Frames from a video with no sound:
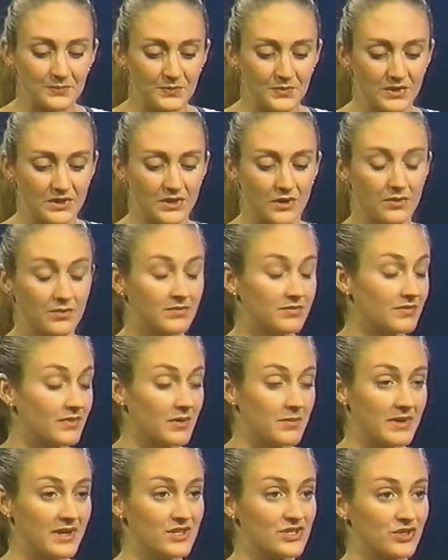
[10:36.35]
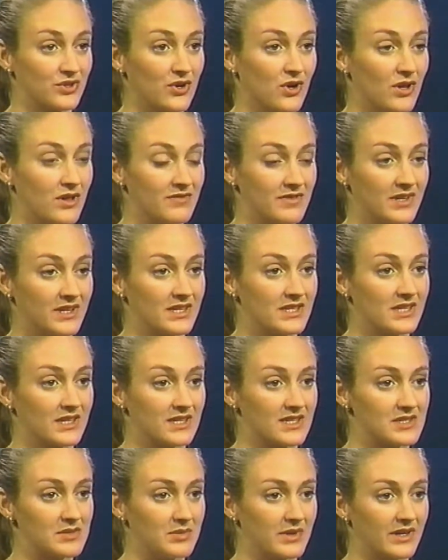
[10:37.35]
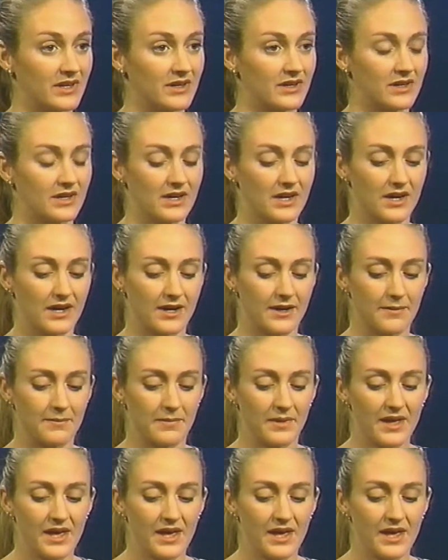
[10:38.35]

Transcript: you know, a major goal of any tennis player. And